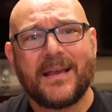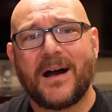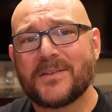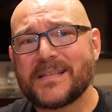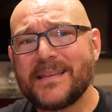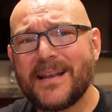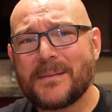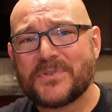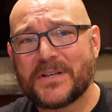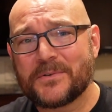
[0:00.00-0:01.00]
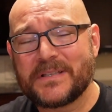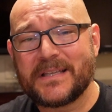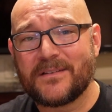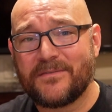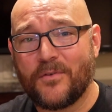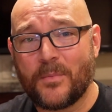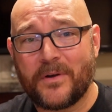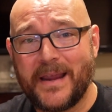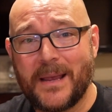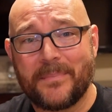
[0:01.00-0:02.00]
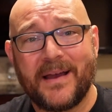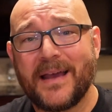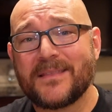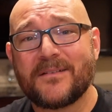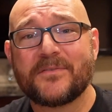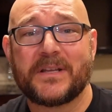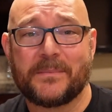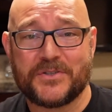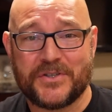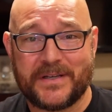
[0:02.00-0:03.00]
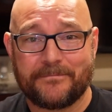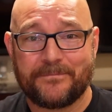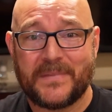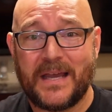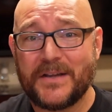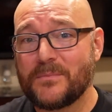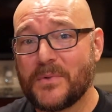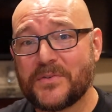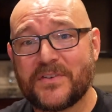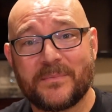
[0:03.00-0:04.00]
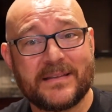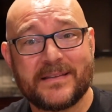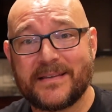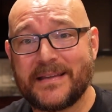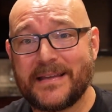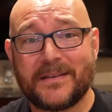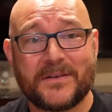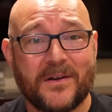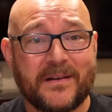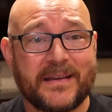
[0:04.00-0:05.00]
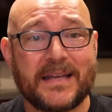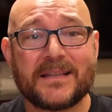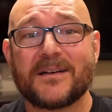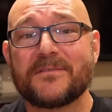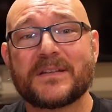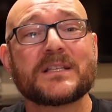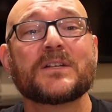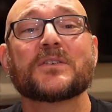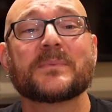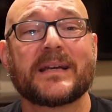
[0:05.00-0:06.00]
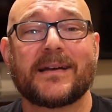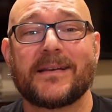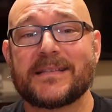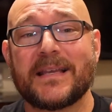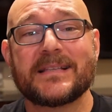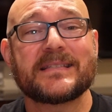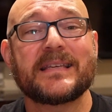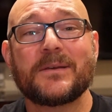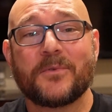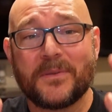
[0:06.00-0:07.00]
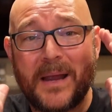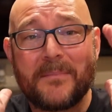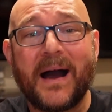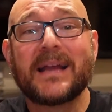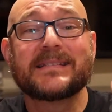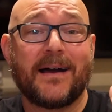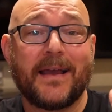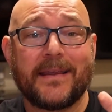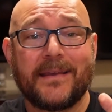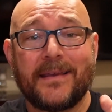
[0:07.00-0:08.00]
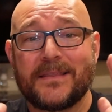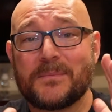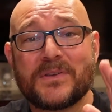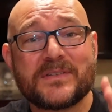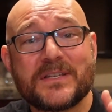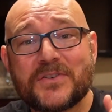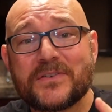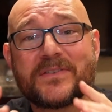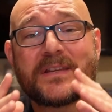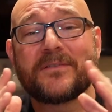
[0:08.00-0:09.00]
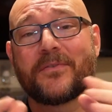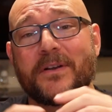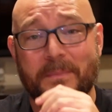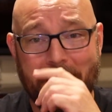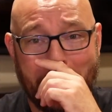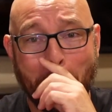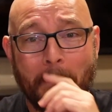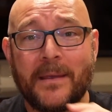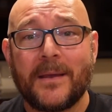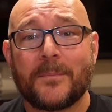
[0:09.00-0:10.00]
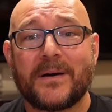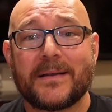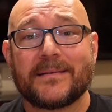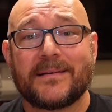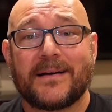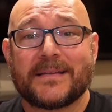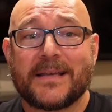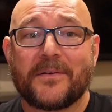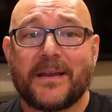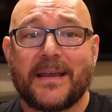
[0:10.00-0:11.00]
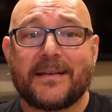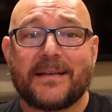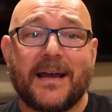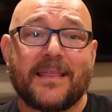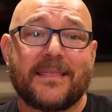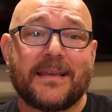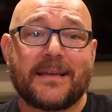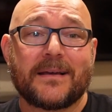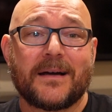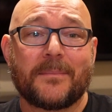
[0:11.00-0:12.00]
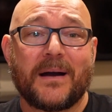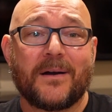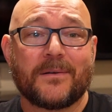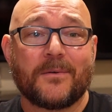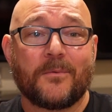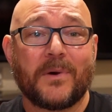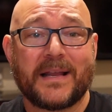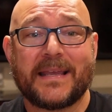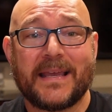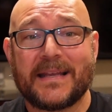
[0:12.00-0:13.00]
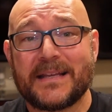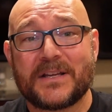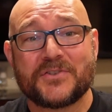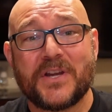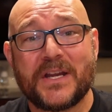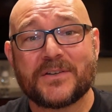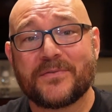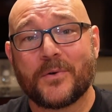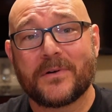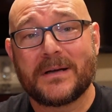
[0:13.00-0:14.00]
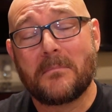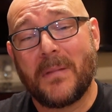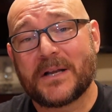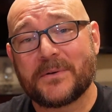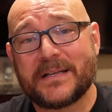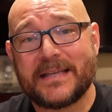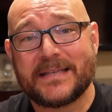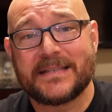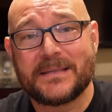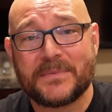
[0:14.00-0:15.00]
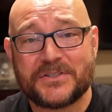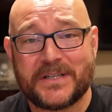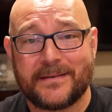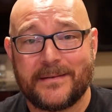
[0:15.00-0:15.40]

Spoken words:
I'll say that I'm generally in the former camp. I love good imaging. I do most of my listening in the dark and love to close my eyes and see with my mind's eye the musicians in front of me. But on the other hand, I think about what I get in exchange for a moderate hit to imaging.